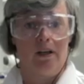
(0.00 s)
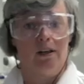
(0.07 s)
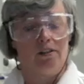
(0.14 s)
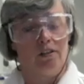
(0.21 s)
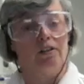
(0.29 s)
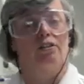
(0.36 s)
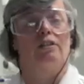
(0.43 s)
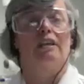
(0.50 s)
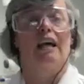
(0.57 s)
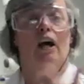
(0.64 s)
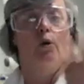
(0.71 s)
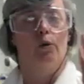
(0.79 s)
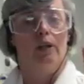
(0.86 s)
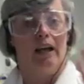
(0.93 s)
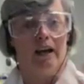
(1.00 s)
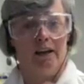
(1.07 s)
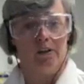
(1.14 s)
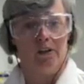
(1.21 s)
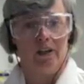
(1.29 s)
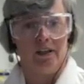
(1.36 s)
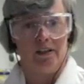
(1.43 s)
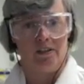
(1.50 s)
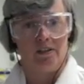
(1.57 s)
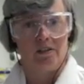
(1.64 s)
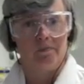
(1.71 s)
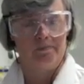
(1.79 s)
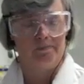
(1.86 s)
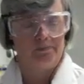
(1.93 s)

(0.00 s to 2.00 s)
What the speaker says: such as how they ionize.